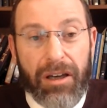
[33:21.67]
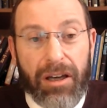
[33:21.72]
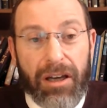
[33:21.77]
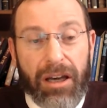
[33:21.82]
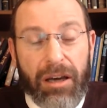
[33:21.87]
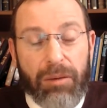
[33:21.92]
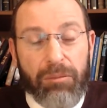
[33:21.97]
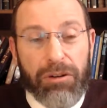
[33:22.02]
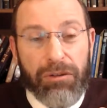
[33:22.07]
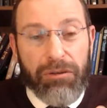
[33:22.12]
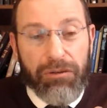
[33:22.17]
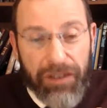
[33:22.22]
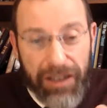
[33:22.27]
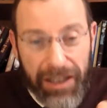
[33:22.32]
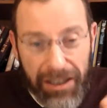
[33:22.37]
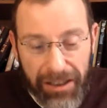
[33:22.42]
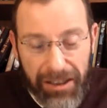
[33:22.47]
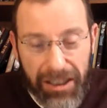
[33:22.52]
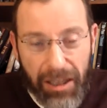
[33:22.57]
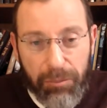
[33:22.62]
But
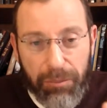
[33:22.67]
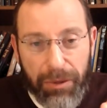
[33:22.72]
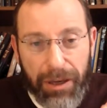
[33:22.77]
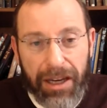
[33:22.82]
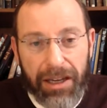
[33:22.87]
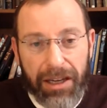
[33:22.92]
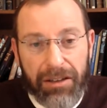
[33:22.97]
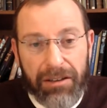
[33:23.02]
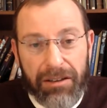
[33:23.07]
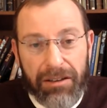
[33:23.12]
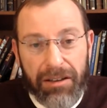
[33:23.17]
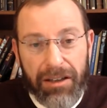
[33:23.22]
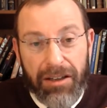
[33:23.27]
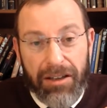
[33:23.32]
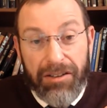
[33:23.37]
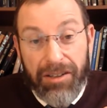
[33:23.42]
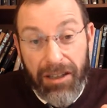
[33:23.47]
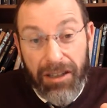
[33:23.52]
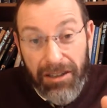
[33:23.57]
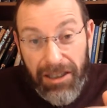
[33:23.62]
feeling that pain,
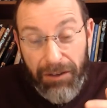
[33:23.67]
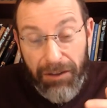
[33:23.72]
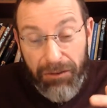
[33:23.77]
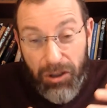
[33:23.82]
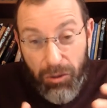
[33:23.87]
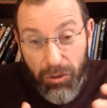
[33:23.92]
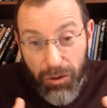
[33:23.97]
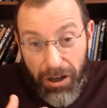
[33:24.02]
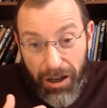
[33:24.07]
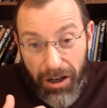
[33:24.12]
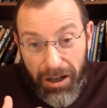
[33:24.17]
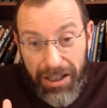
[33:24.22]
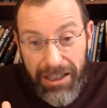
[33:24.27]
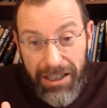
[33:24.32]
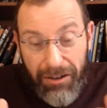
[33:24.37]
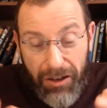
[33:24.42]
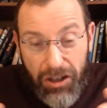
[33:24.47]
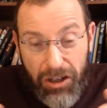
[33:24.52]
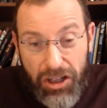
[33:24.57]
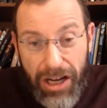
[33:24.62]
suddenly if you have
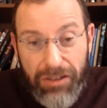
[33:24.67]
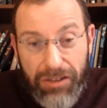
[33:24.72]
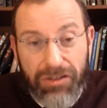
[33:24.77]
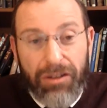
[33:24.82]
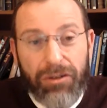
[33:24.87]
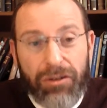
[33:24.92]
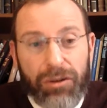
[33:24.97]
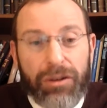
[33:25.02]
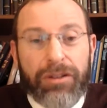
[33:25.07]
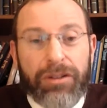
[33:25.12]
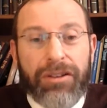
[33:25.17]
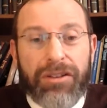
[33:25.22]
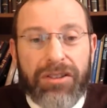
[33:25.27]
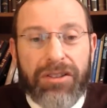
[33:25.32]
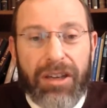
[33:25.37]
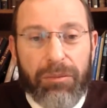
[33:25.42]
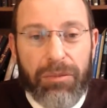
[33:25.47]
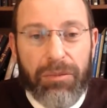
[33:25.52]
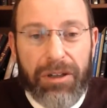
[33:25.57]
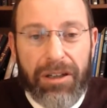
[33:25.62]
a chance to talk to
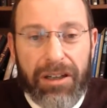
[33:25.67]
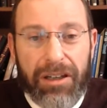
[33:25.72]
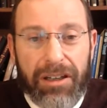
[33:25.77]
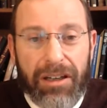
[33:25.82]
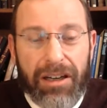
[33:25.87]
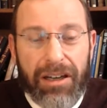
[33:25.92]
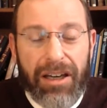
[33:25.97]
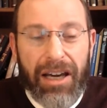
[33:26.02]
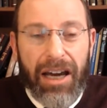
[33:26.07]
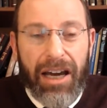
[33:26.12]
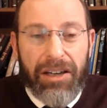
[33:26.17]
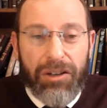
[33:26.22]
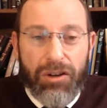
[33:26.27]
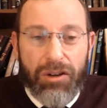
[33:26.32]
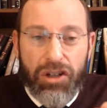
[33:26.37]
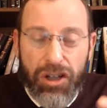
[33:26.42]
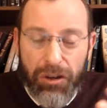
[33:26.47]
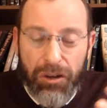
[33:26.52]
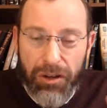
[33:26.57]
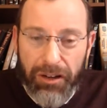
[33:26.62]
somebody and you
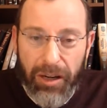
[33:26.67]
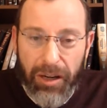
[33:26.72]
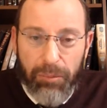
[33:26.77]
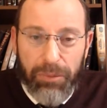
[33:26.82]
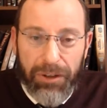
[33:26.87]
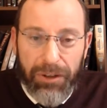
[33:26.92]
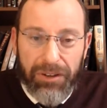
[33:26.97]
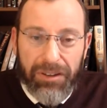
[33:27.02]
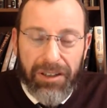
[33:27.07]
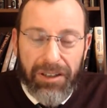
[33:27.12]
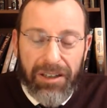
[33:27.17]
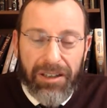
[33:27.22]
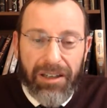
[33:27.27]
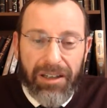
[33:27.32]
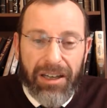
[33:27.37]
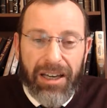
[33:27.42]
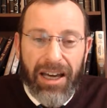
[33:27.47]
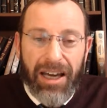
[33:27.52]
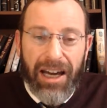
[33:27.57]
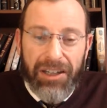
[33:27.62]
show your empathy
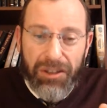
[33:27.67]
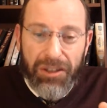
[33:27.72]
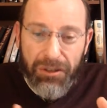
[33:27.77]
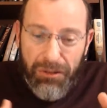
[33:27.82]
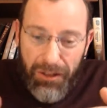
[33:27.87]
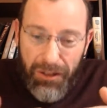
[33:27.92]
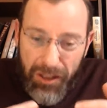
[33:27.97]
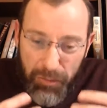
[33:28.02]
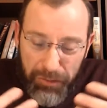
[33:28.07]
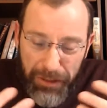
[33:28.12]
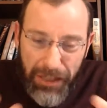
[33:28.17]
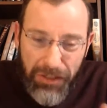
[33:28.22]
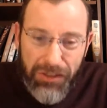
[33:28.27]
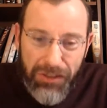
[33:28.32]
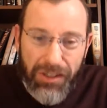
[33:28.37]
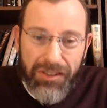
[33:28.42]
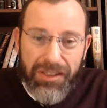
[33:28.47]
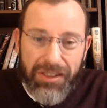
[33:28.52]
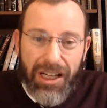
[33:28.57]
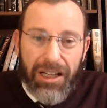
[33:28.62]
and you express
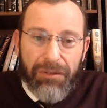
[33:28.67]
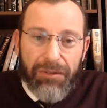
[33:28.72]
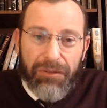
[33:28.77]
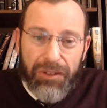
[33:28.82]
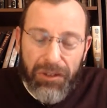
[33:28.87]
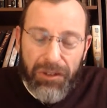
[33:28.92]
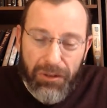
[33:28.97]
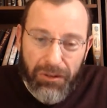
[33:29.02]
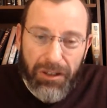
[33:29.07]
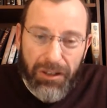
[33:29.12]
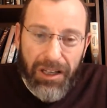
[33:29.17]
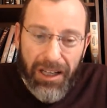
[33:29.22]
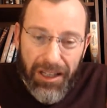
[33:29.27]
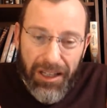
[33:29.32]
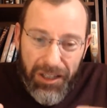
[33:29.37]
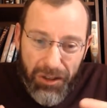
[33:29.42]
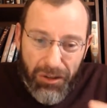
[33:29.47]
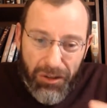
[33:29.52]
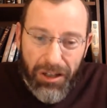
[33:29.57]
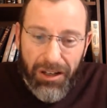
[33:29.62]
yourself and you
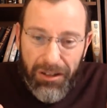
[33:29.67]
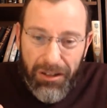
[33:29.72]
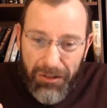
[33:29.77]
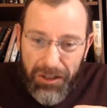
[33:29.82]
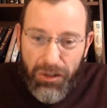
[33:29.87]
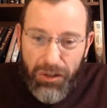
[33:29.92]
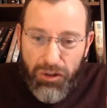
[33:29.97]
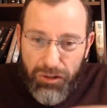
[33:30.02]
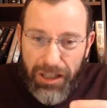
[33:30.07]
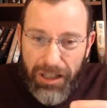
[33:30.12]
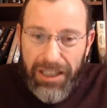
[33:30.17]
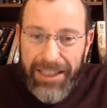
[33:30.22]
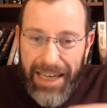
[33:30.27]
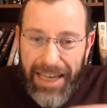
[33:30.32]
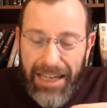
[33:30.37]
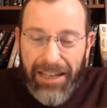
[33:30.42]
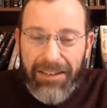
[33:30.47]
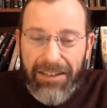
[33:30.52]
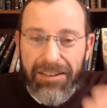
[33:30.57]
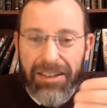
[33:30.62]
try to
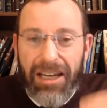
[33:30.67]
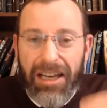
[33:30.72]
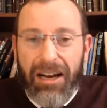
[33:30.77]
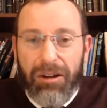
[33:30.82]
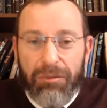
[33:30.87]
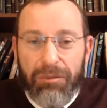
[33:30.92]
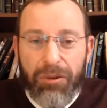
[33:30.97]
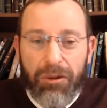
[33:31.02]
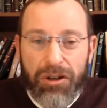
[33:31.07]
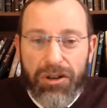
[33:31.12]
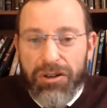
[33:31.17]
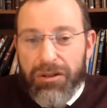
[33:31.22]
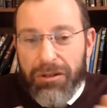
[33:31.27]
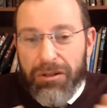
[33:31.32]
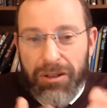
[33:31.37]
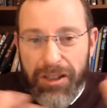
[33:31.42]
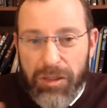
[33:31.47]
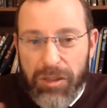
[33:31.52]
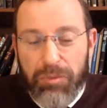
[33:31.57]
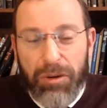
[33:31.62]
get into their emotional
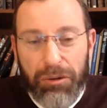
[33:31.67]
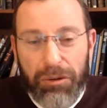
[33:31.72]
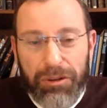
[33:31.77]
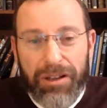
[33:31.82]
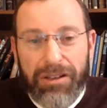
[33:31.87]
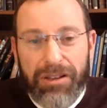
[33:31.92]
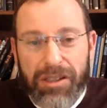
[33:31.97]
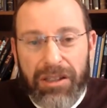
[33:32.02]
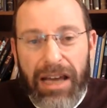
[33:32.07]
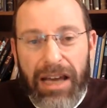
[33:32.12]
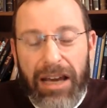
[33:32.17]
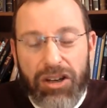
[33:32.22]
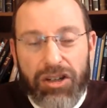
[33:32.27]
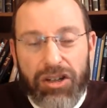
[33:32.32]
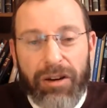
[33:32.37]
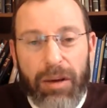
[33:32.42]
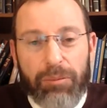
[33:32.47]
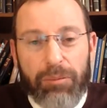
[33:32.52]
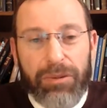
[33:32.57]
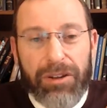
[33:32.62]
experience and show
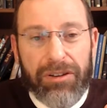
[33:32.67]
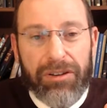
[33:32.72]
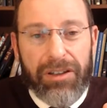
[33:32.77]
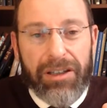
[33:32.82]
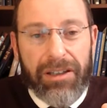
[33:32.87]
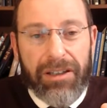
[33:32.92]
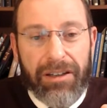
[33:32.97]
empathy